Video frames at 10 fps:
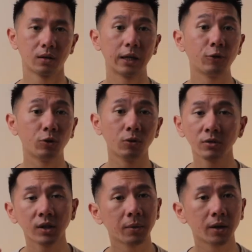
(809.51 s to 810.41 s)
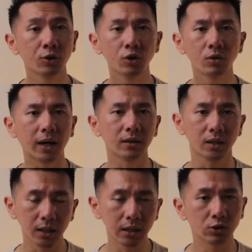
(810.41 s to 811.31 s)
If you know some other new
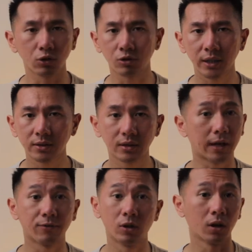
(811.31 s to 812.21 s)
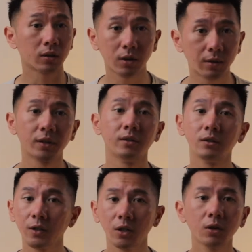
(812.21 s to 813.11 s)
ideas or tricks that I've not covered in this
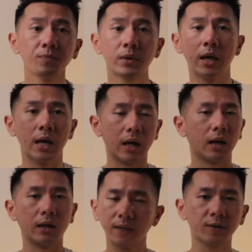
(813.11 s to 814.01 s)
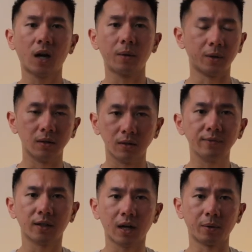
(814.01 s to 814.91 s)
video, leave a comment,
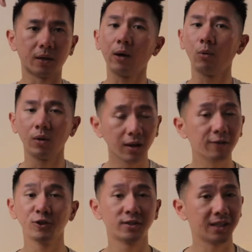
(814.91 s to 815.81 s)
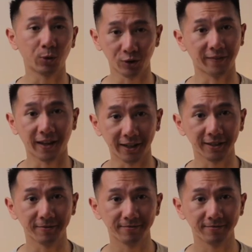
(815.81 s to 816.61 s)
leave a comment. I would love to see what you think.